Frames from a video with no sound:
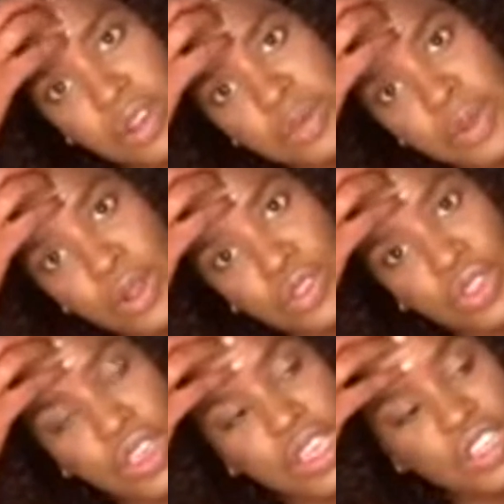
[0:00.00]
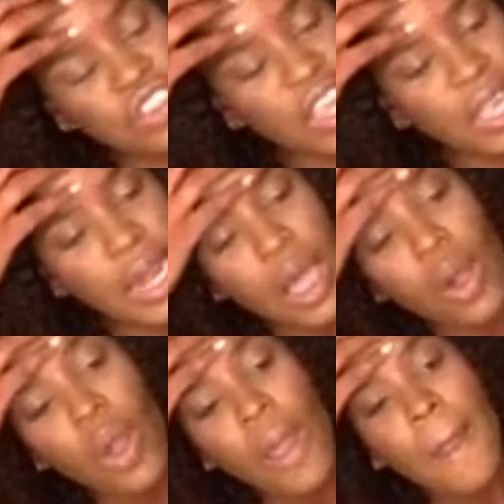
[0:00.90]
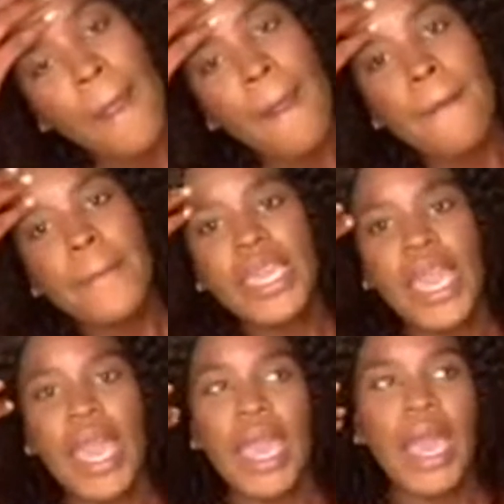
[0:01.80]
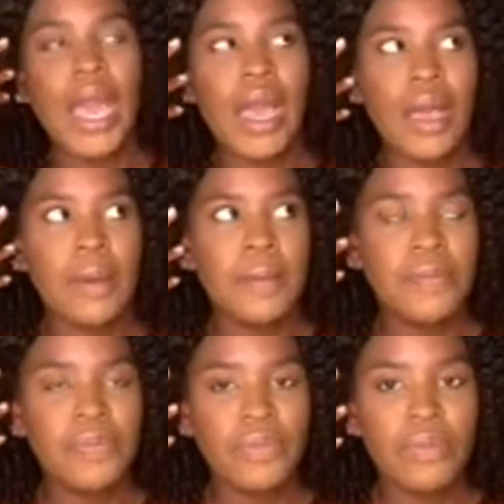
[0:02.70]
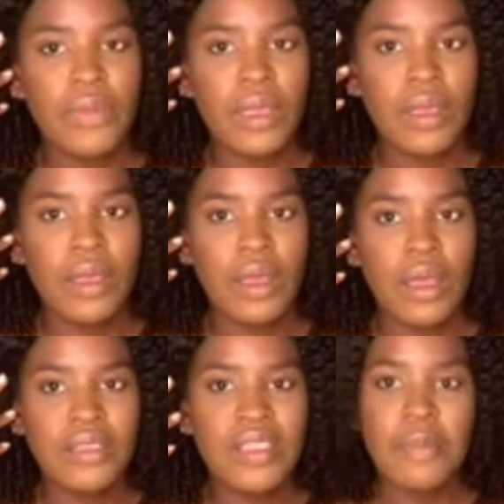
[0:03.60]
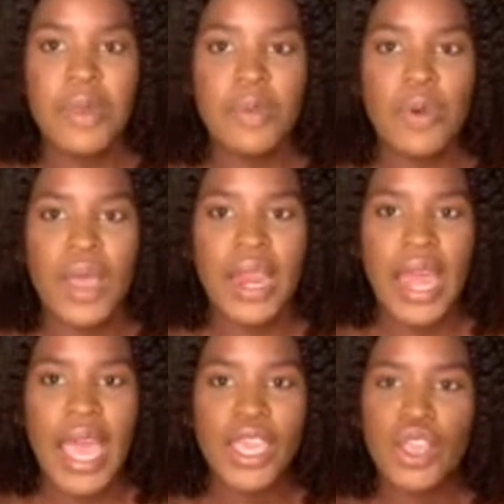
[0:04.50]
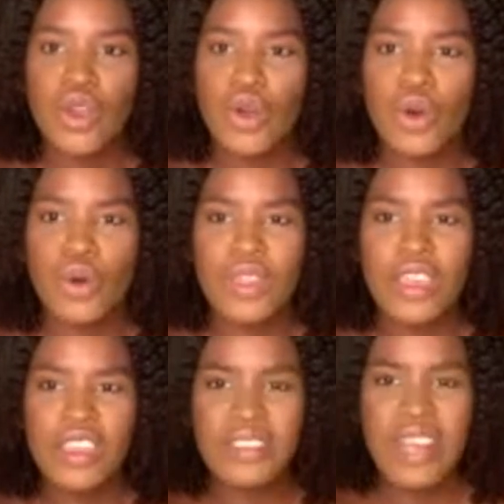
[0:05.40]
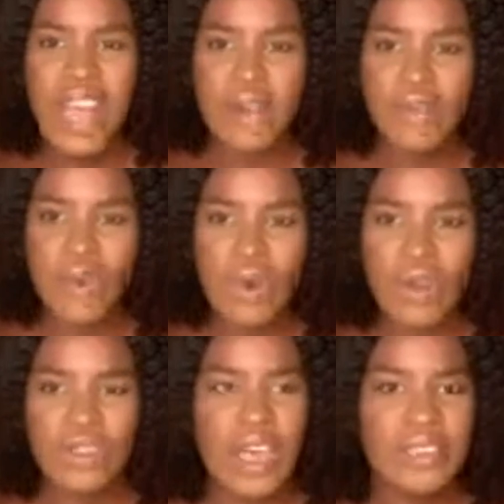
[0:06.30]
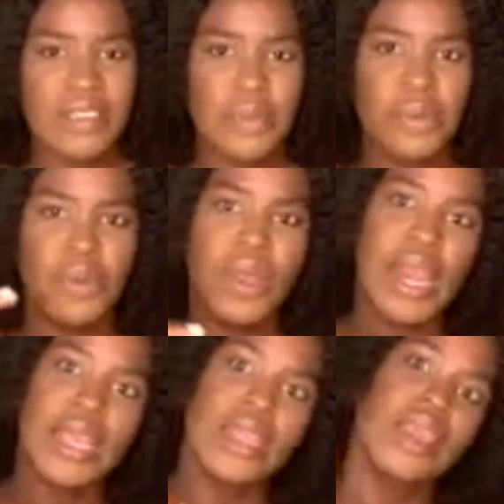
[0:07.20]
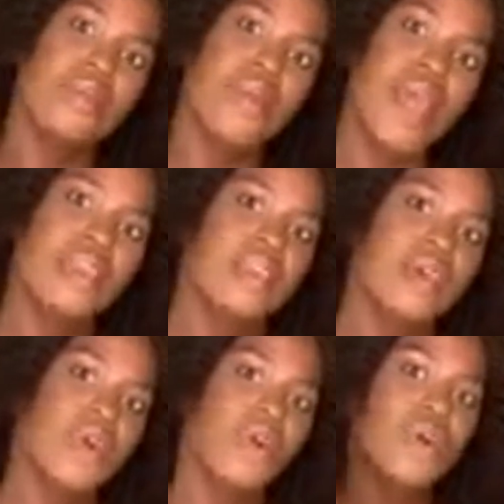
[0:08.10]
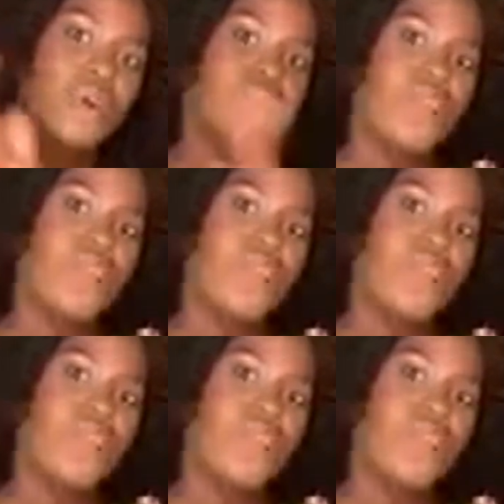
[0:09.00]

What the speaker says: below so you can check it out. But yeah, some people were like, you know, they need to have water. Some people were like, they need bicycles.